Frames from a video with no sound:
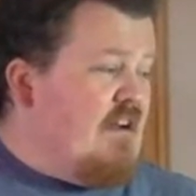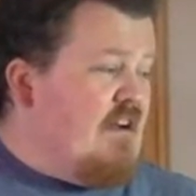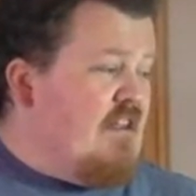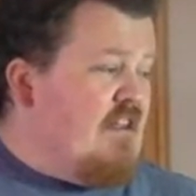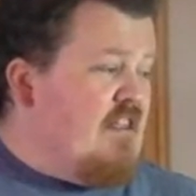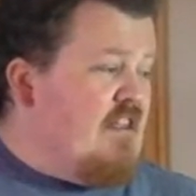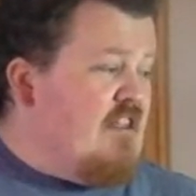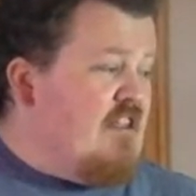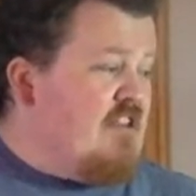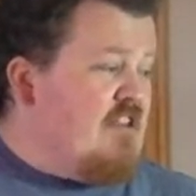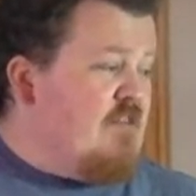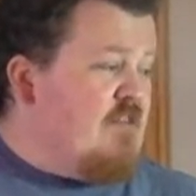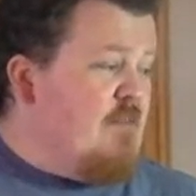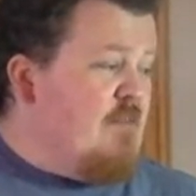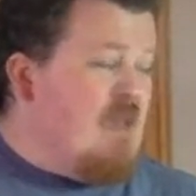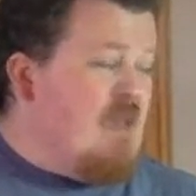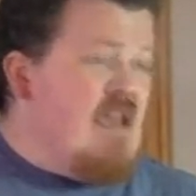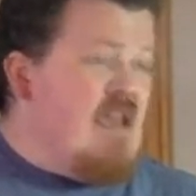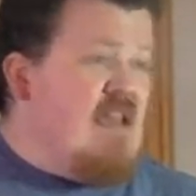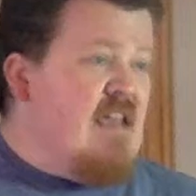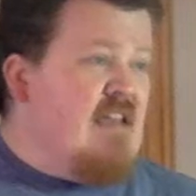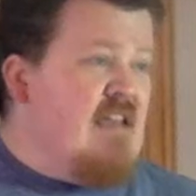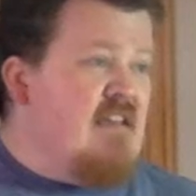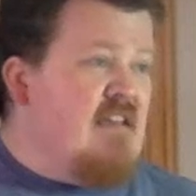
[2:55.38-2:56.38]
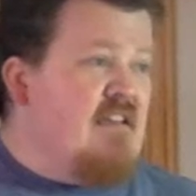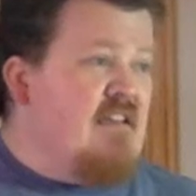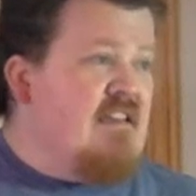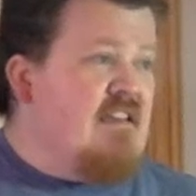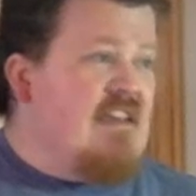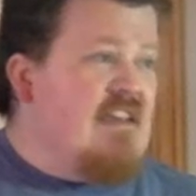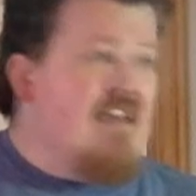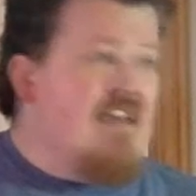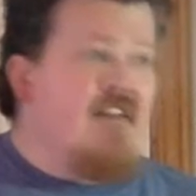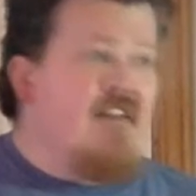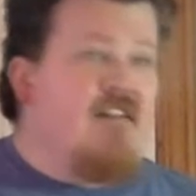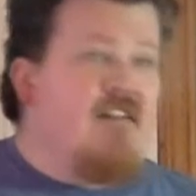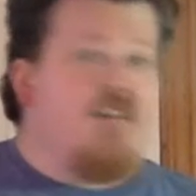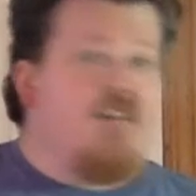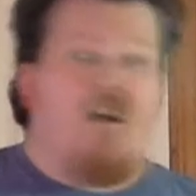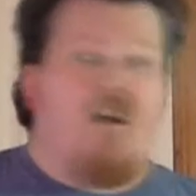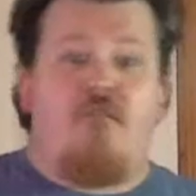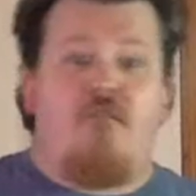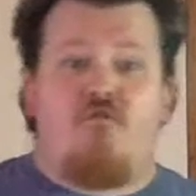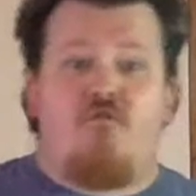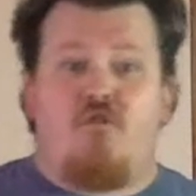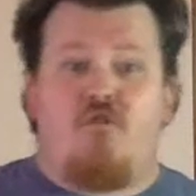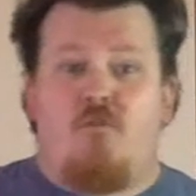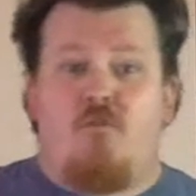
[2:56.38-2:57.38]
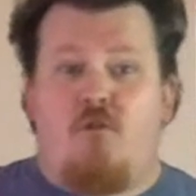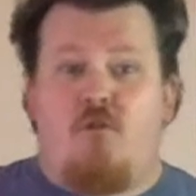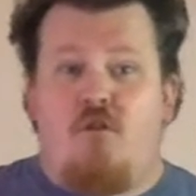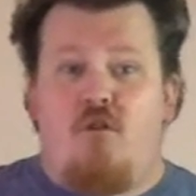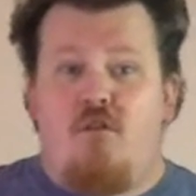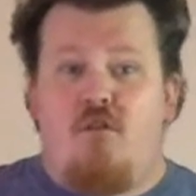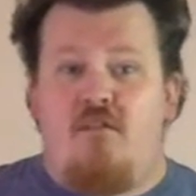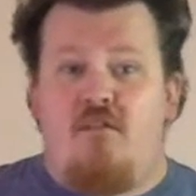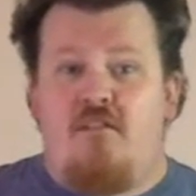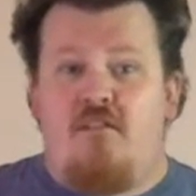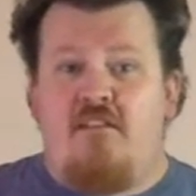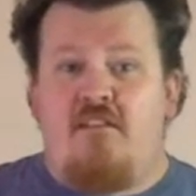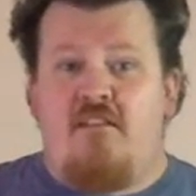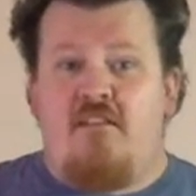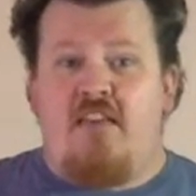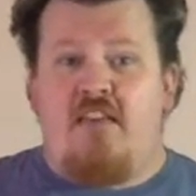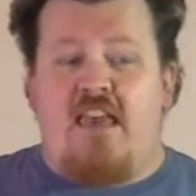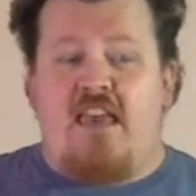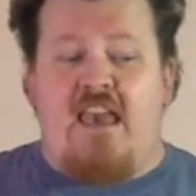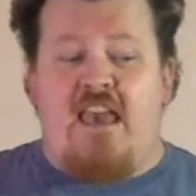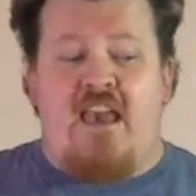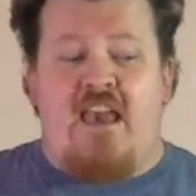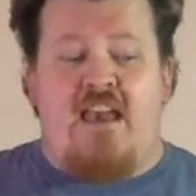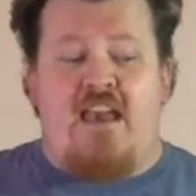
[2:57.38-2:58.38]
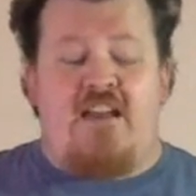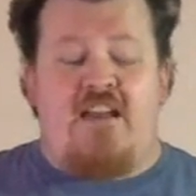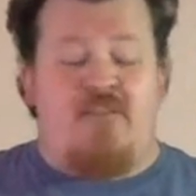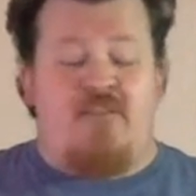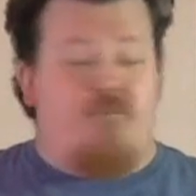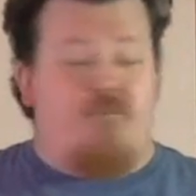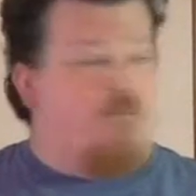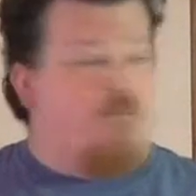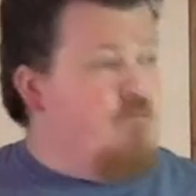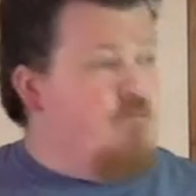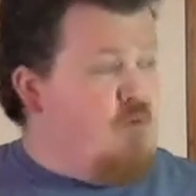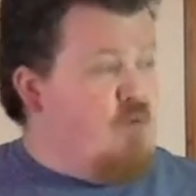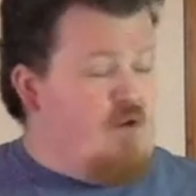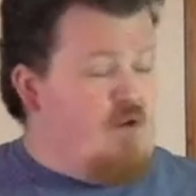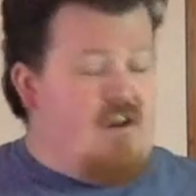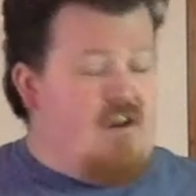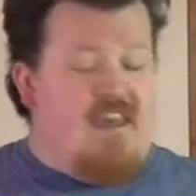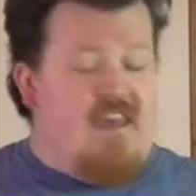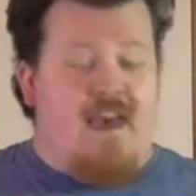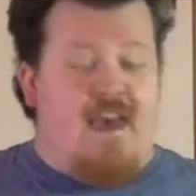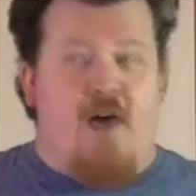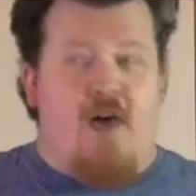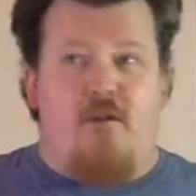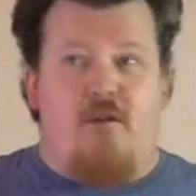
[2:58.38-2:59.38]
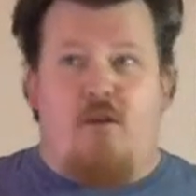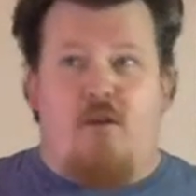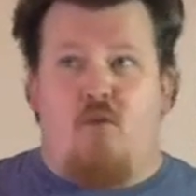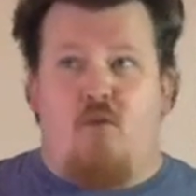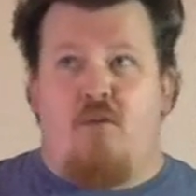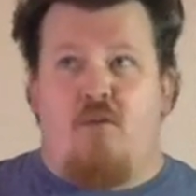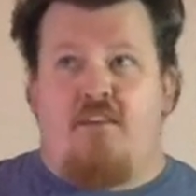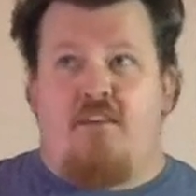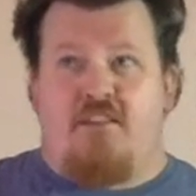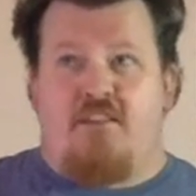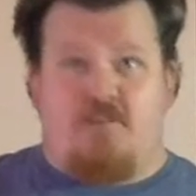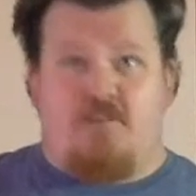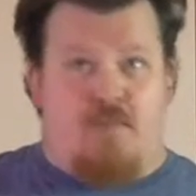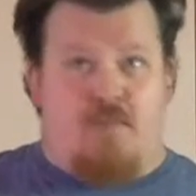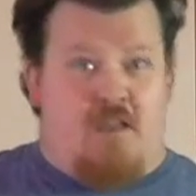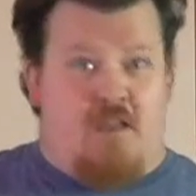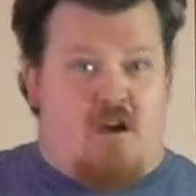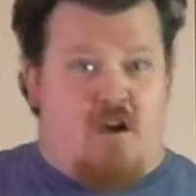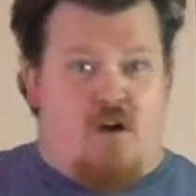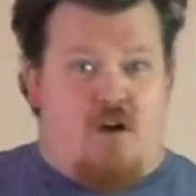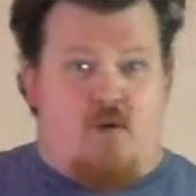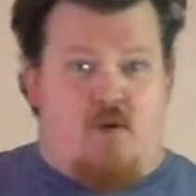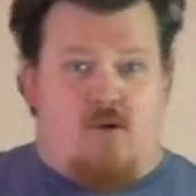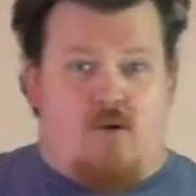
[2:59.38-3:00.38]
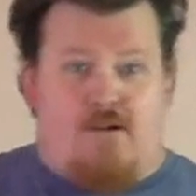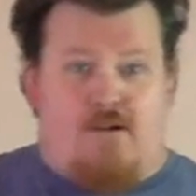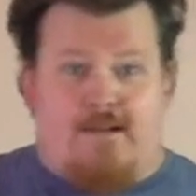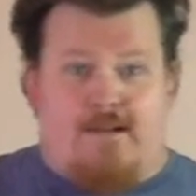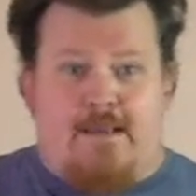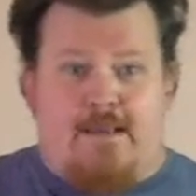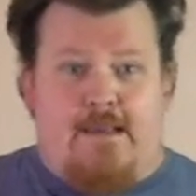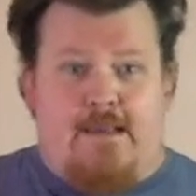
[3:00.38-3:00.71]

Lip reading: this may get uncomfortable, and boy, howdy, will this be awkward.